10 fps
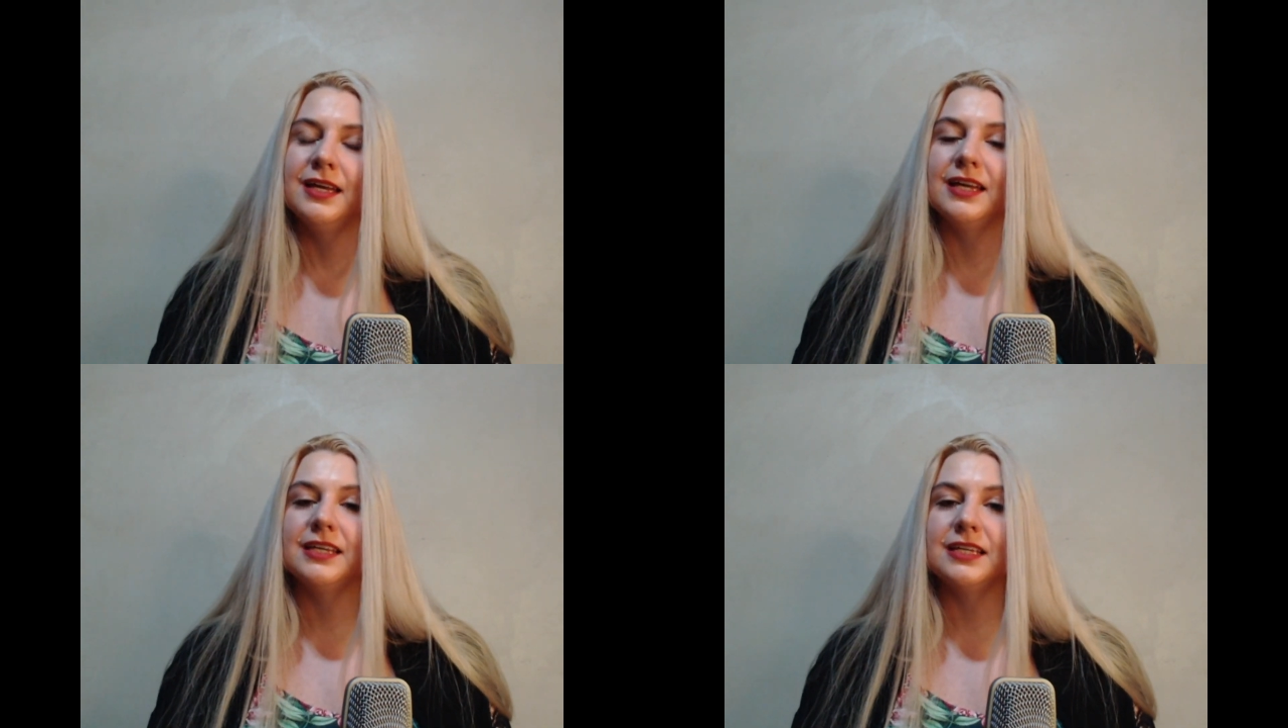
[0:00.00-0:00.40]

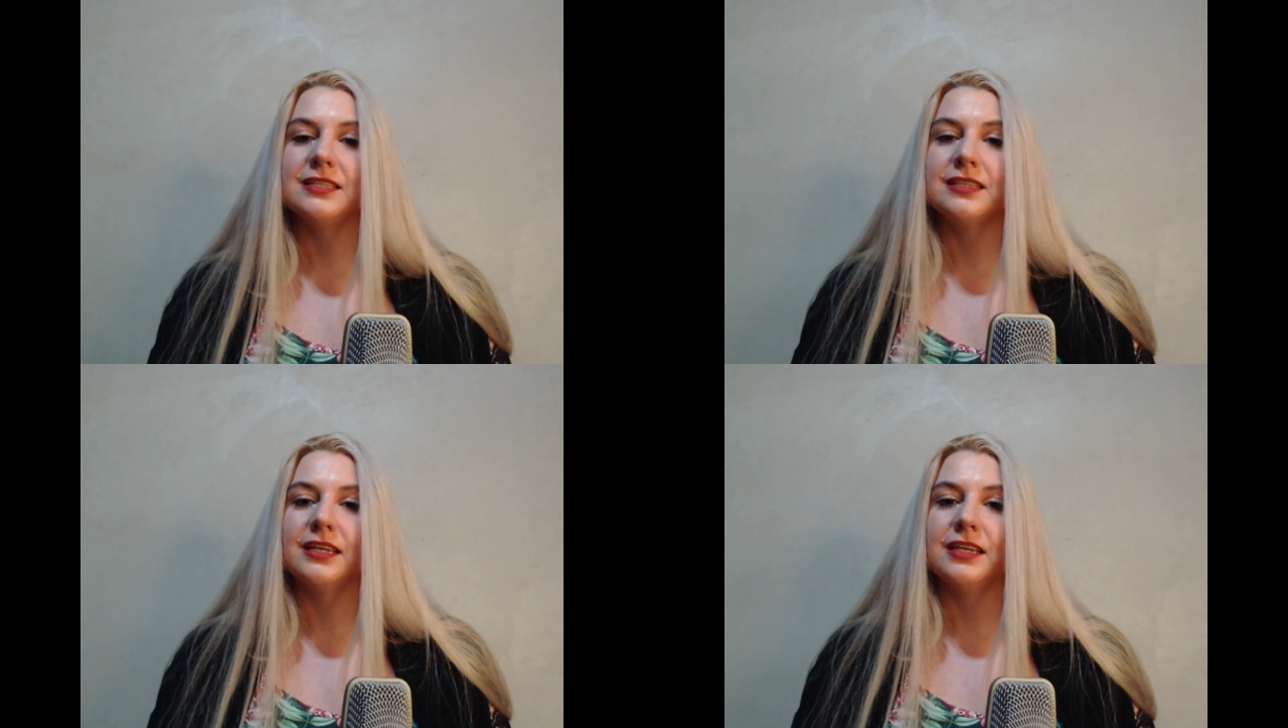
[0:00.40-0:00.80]
it
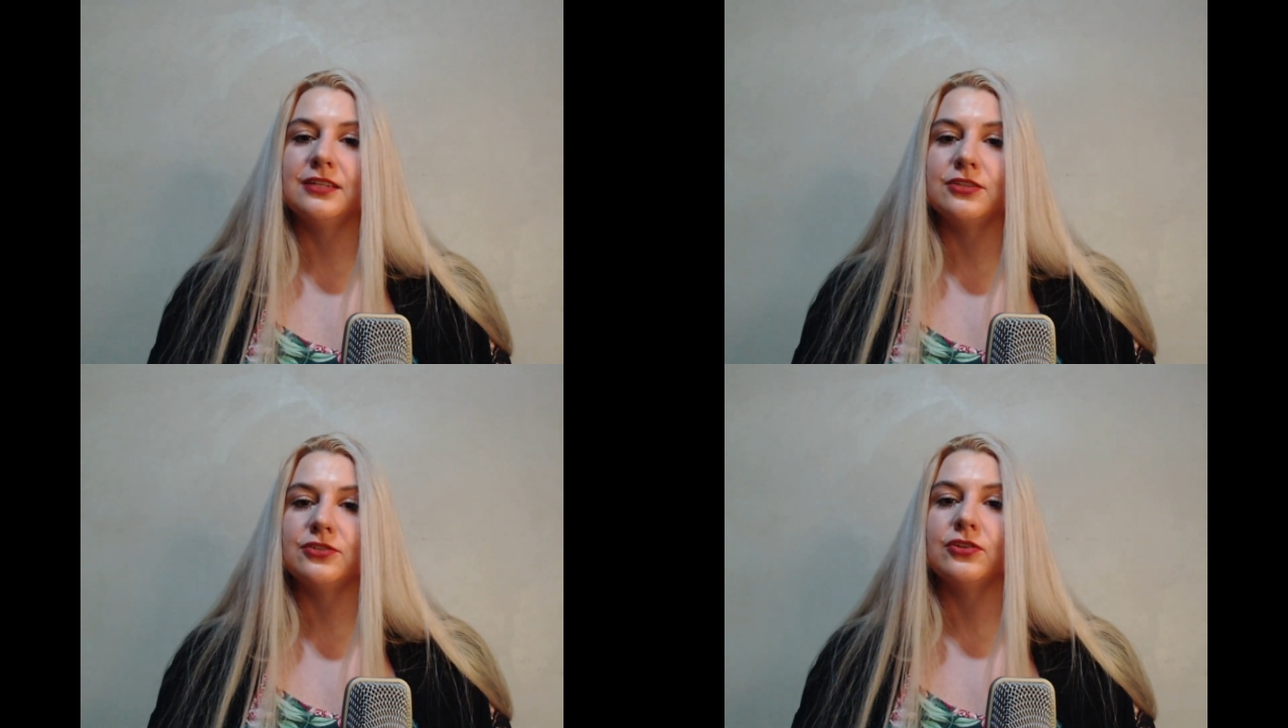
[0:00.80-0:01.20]
is that
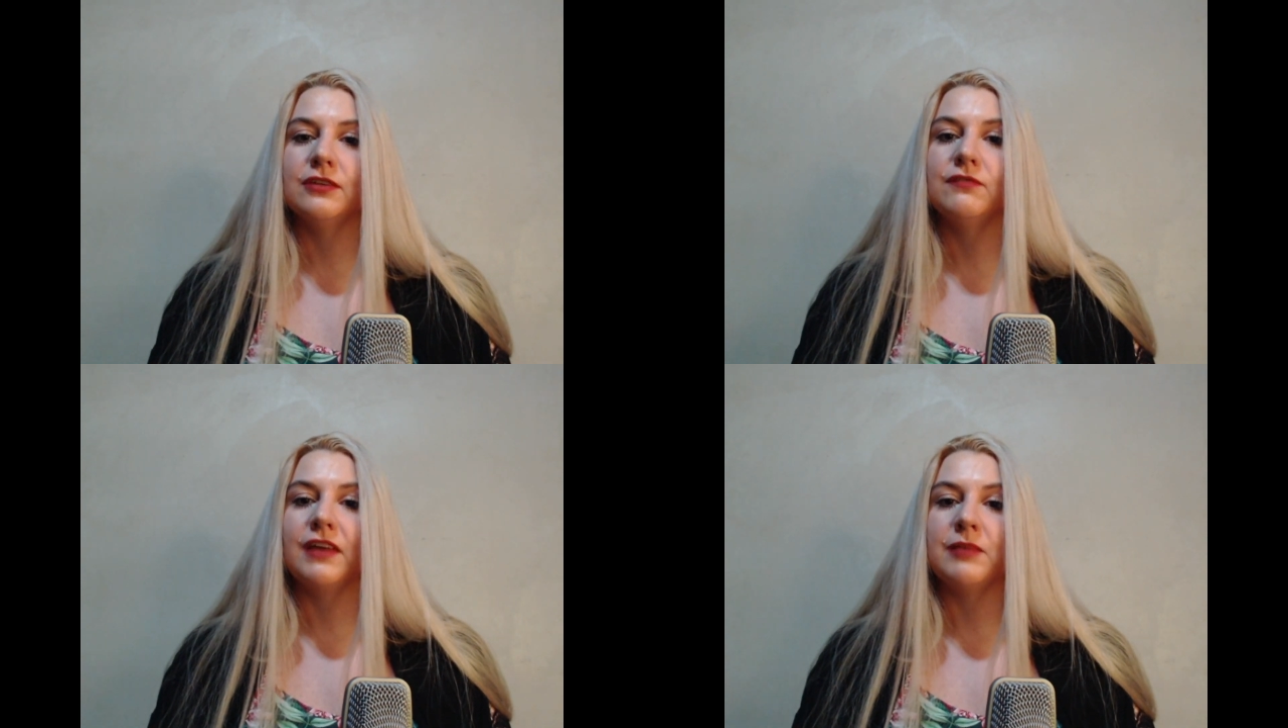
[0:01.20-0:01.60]
in
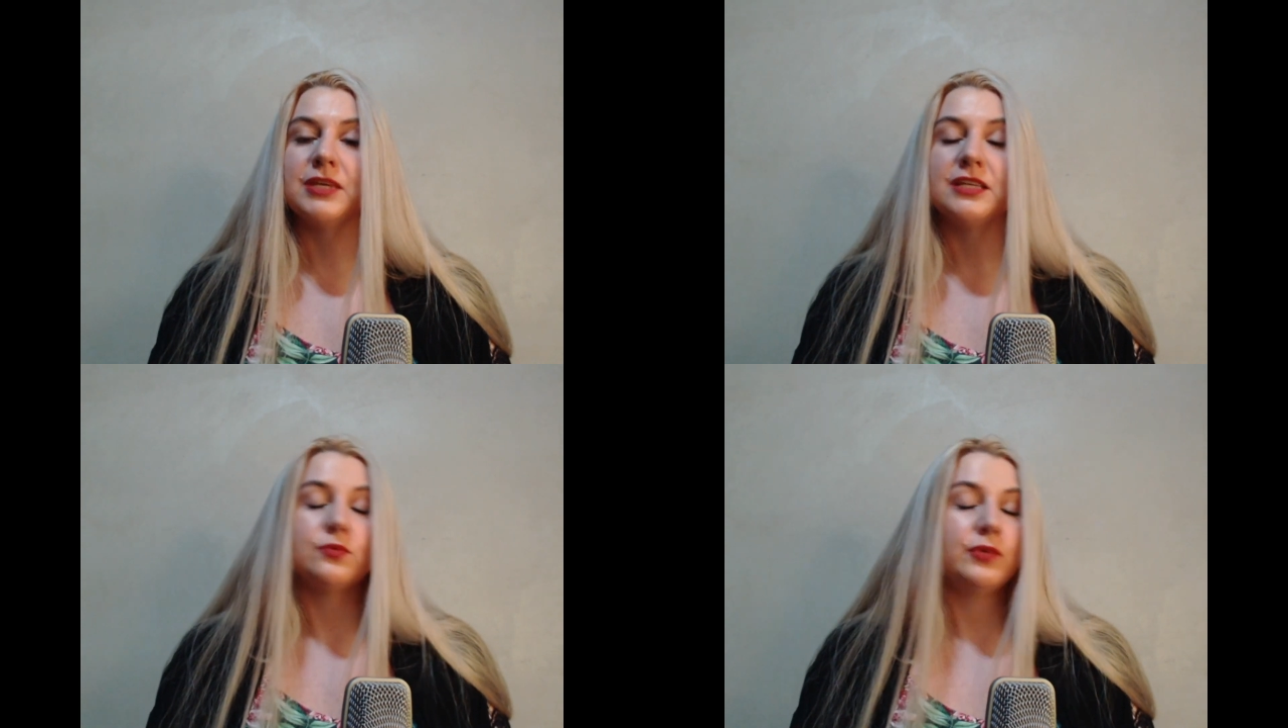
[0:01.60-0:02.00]
certain
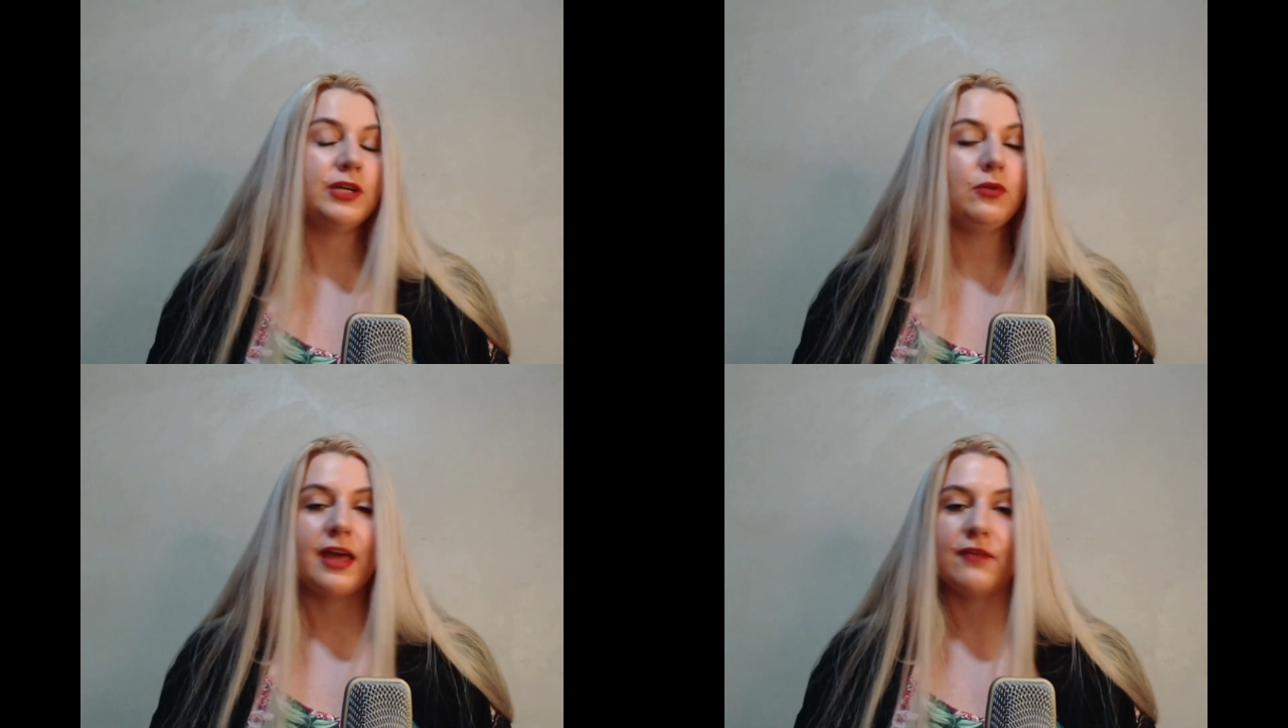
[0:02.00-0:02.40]
families, we
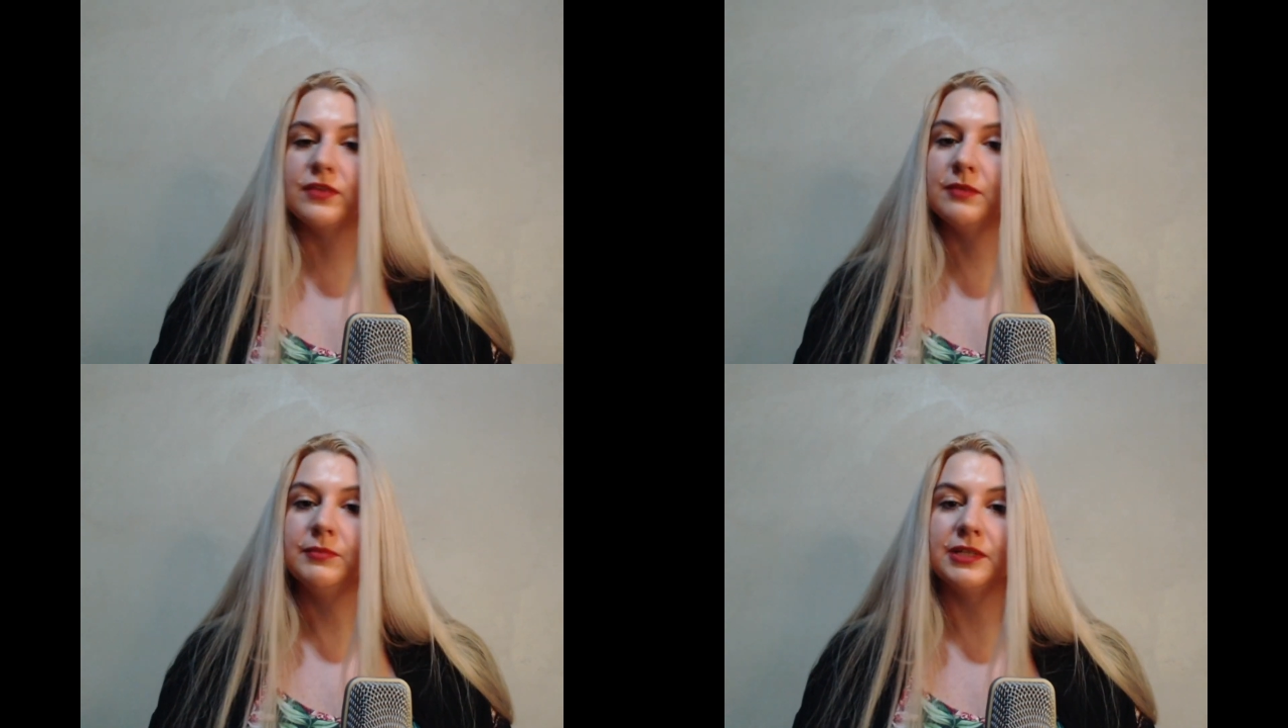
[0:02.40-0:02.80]
all have them,